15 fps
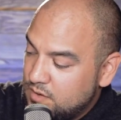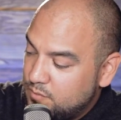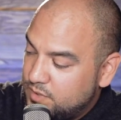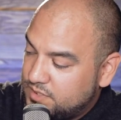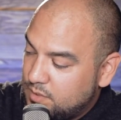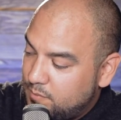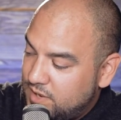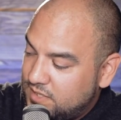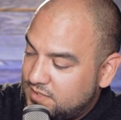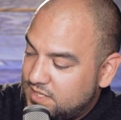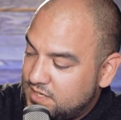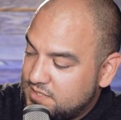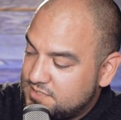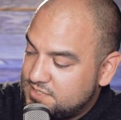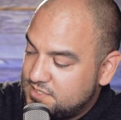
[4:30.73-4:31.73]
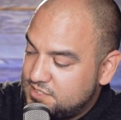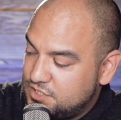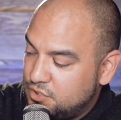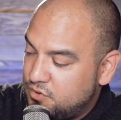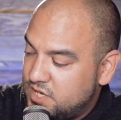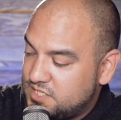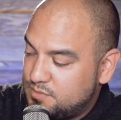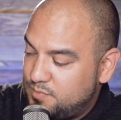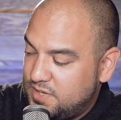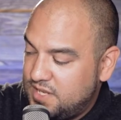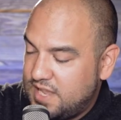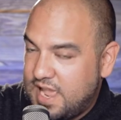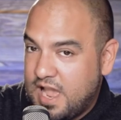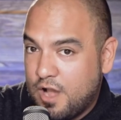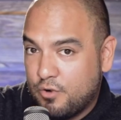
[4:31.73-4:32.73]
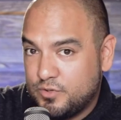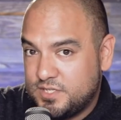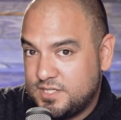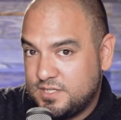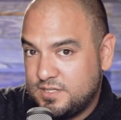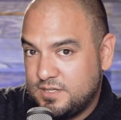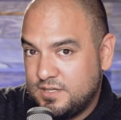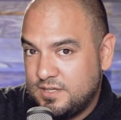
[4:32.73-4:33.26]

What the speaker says: But the main thing is this USB out.